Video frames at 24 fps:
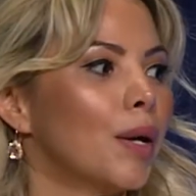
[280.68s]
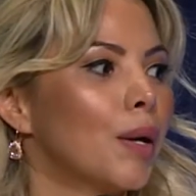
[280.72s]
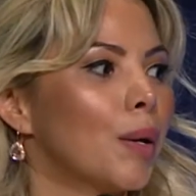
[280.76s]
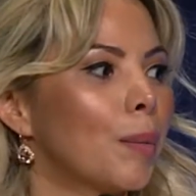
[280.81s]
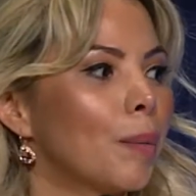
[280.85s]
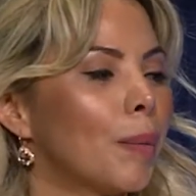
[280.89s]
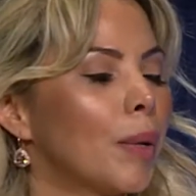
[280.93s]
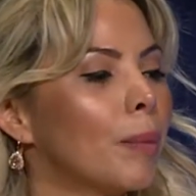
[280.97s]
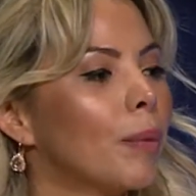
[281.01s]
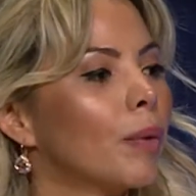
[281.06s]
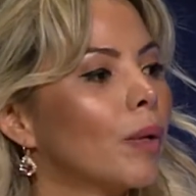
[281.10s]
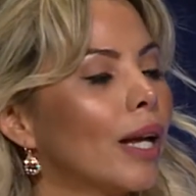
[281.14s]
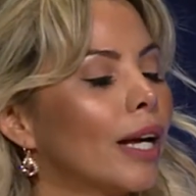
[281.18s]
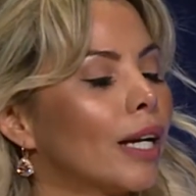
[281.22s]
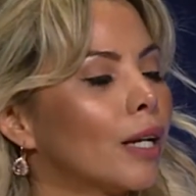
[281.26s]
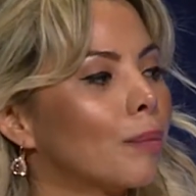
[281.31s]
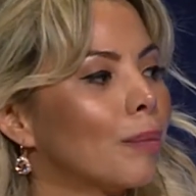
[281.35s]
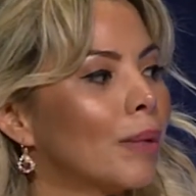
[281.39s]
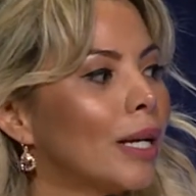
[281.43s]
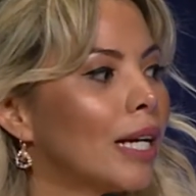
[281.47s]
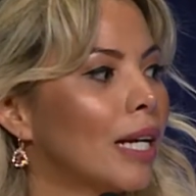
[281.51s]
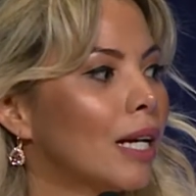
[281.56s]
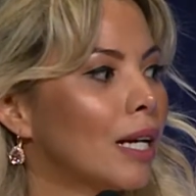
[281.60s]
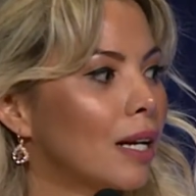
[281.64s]
People like
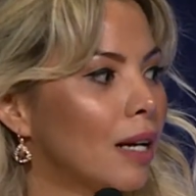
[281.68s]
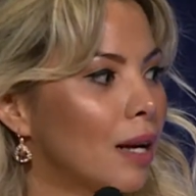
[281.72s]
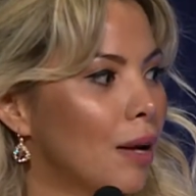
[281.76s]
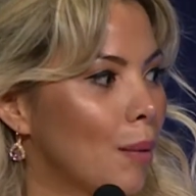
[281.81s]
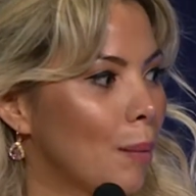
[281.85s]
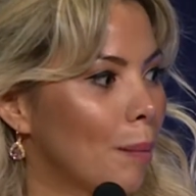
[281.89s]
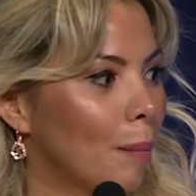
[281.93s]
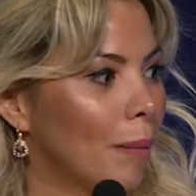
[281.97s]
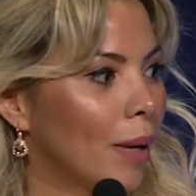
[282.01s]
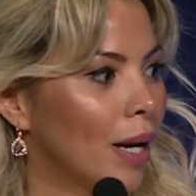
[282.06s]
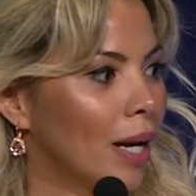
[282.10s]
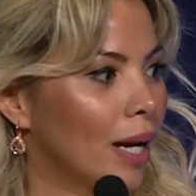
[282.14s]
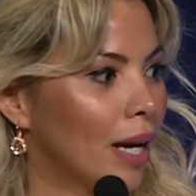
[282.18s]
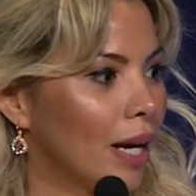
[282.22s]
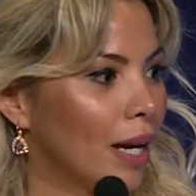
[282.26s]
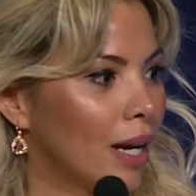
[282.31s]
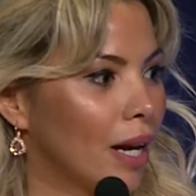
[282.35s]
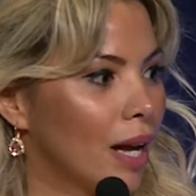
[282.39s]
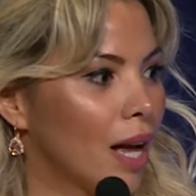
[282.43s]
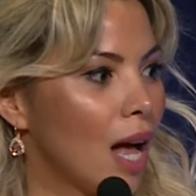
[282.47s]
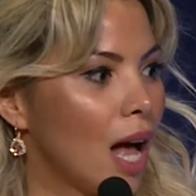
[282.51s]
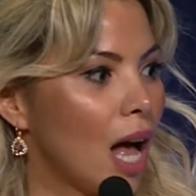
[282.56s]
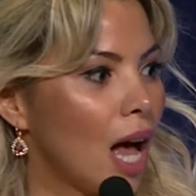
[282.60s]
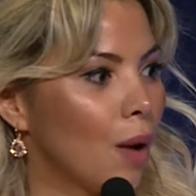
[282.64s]
me,
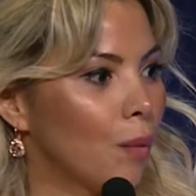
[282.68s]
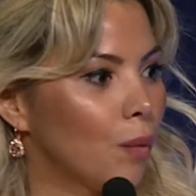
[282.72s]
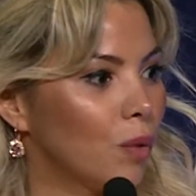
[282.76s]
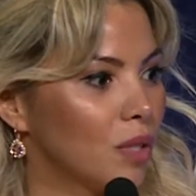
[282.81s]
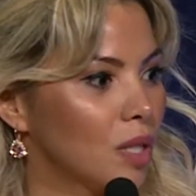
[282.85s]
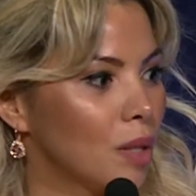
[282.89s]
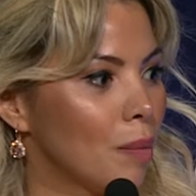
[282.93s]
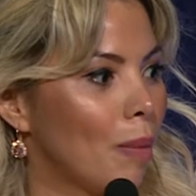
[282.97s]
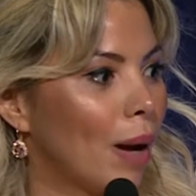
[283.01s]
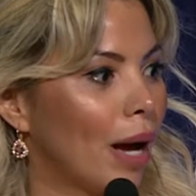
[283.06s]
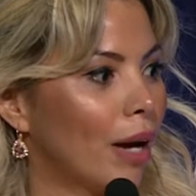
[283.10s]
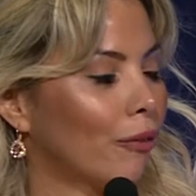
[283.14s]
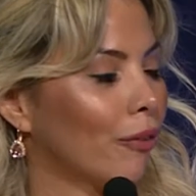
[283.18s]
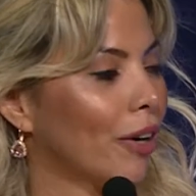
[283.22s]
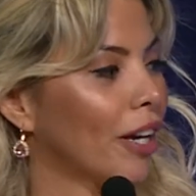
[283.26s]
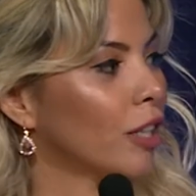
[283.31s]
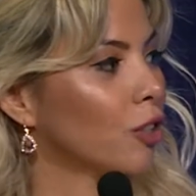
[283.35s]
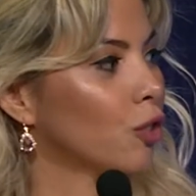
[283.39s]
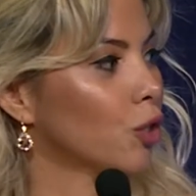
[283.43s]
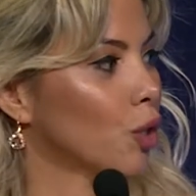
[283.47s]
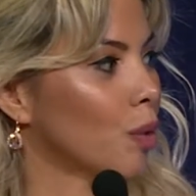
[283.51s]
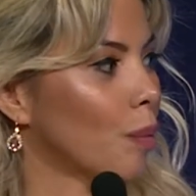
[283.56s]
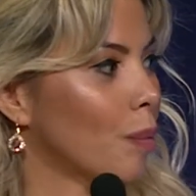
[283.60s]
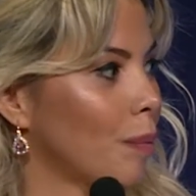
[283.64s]
meaning I was the
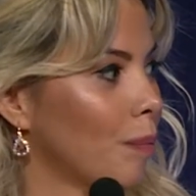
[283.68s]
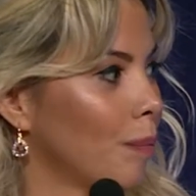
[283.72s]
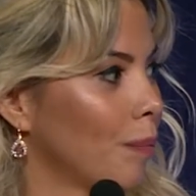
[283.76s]
biracial